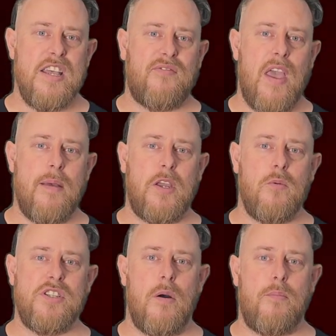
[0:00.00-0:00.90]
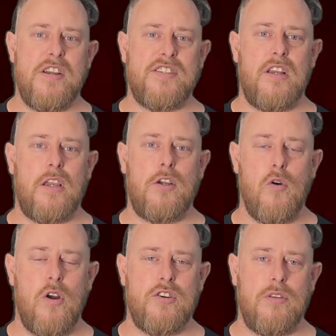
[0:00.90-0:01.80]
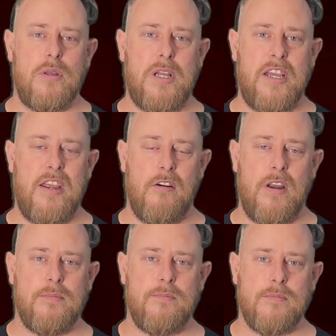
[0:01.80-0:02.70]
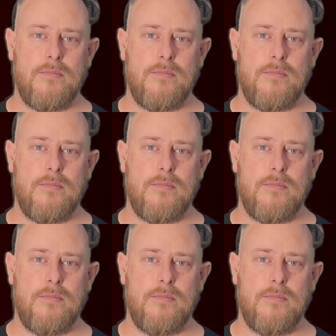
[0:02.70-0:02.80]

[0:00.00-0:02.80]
Aya's family was not present in court during the plea hearing.